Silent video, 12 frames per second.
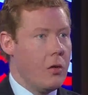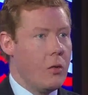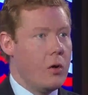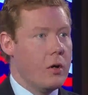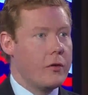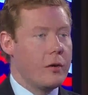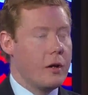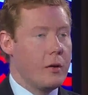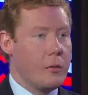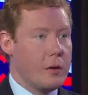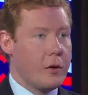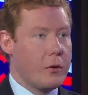
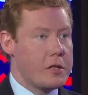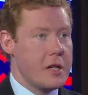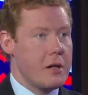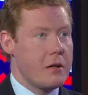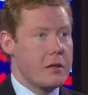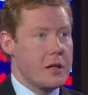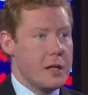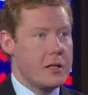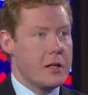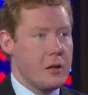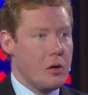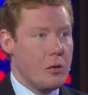were criteria that he
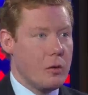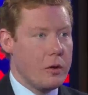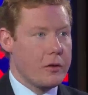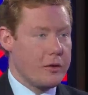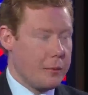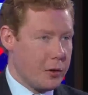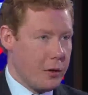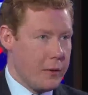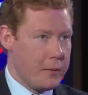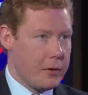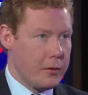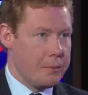did not want to
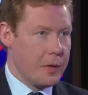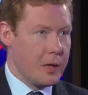subscribe to.